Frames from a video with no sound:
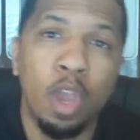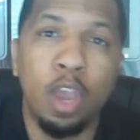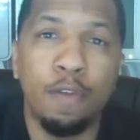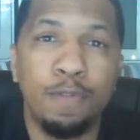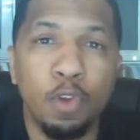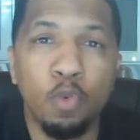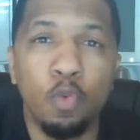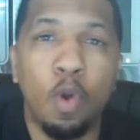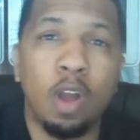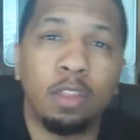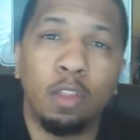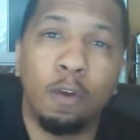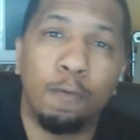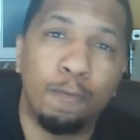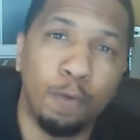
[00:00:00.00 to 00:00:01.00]
If you want
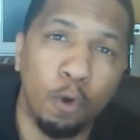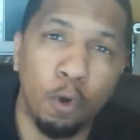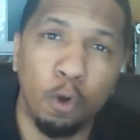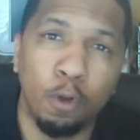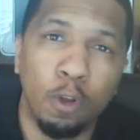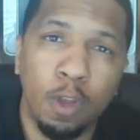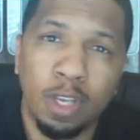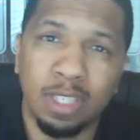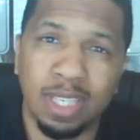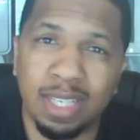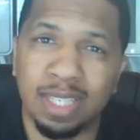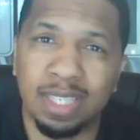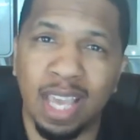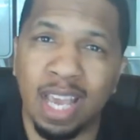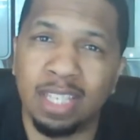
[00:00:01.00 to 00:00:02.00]
the full
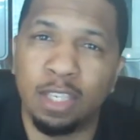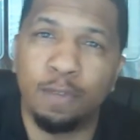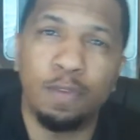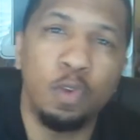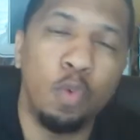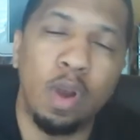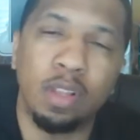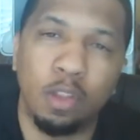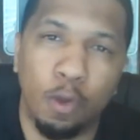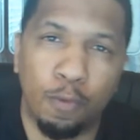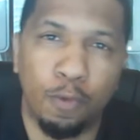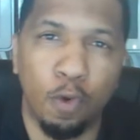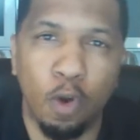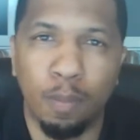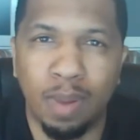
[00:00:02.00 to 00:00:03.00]
success, if you want the
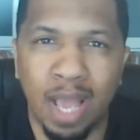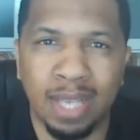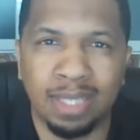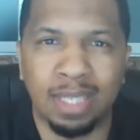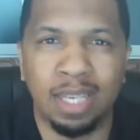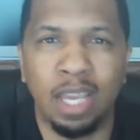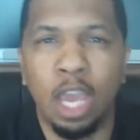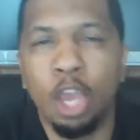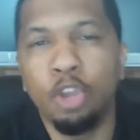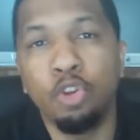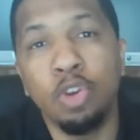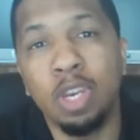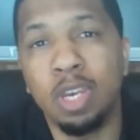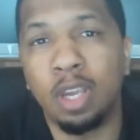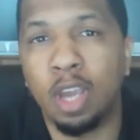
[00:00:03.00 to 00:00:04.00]
full blessing, you
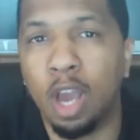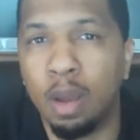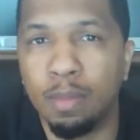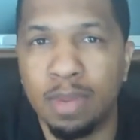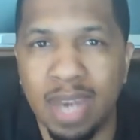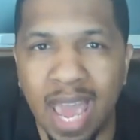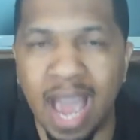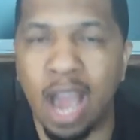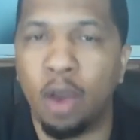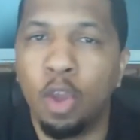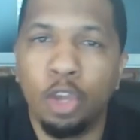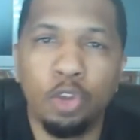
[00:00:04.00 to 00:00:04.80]
need to come now.